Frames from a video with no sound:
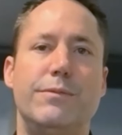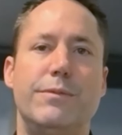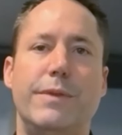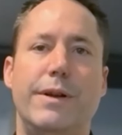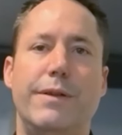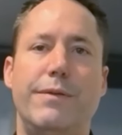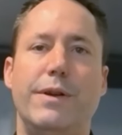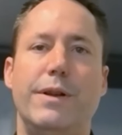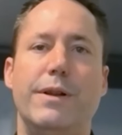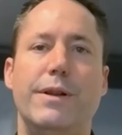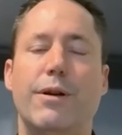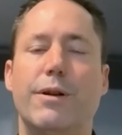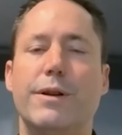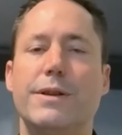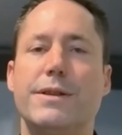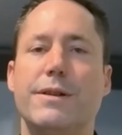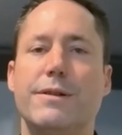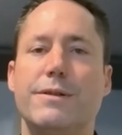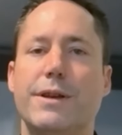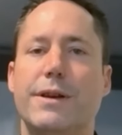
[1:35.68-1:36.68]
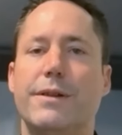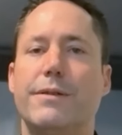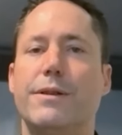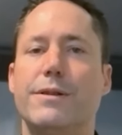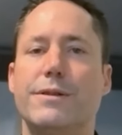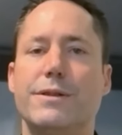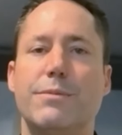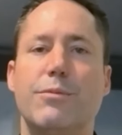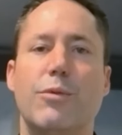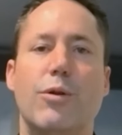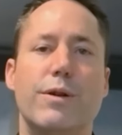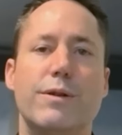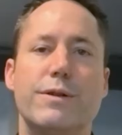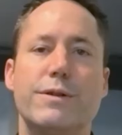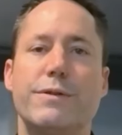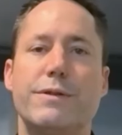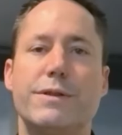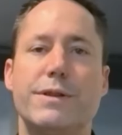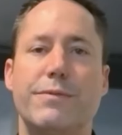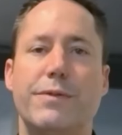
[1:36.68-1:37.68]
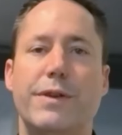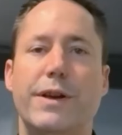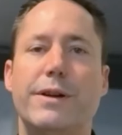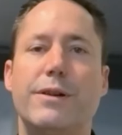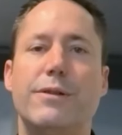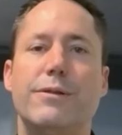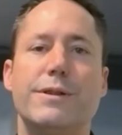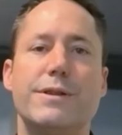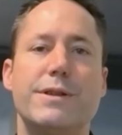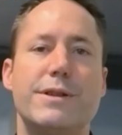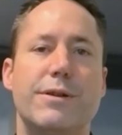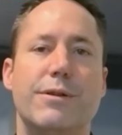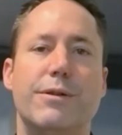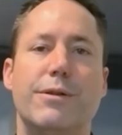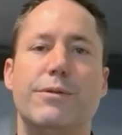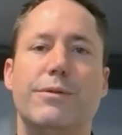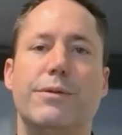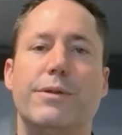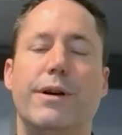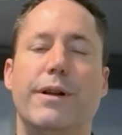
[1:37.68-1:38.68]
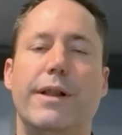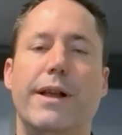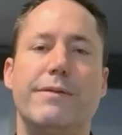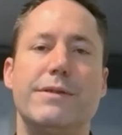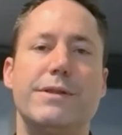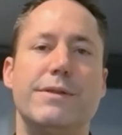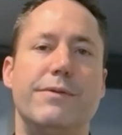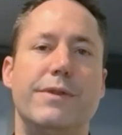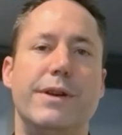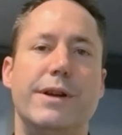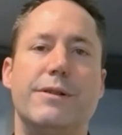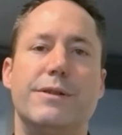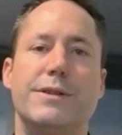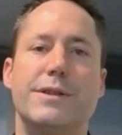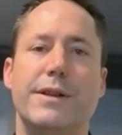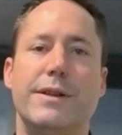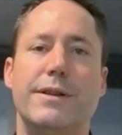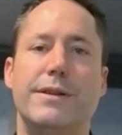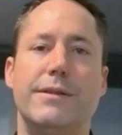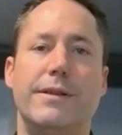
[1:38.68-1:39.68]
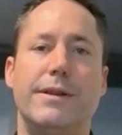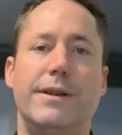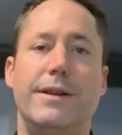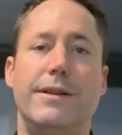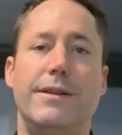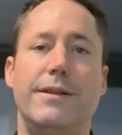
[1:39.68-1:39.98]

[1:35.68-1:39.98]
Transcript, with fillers: if you notice, there's some orders for some vehicles, so they'll have some vehicles in